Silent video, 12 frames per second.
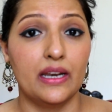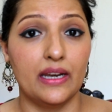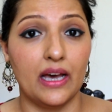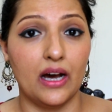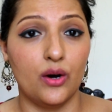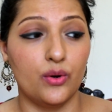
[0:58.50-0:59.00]

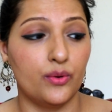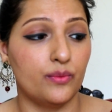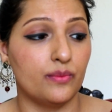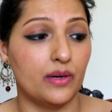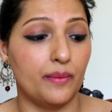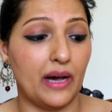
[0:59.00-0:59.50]
Now
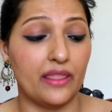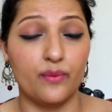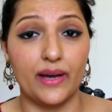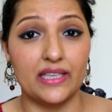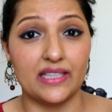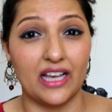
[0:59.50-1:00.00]
uh,
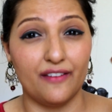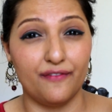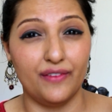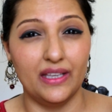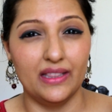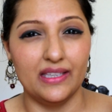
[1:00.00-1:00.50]
otherwise I
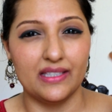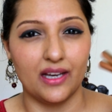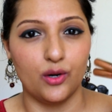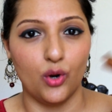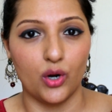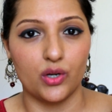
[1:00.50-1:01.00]
feel these
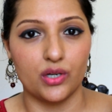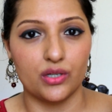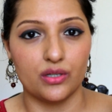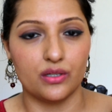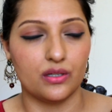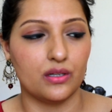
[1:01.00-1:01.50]
are not
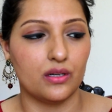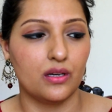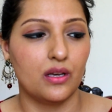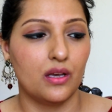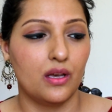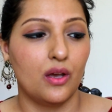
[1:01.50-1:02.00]

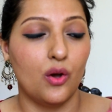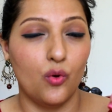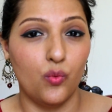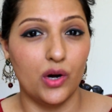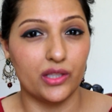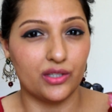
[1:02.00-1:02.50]

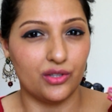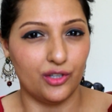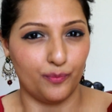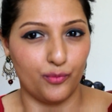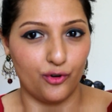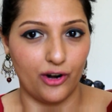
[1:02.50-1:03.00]
worth the
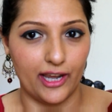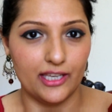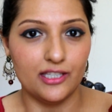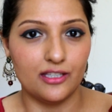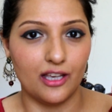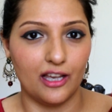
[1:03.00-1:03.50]
price.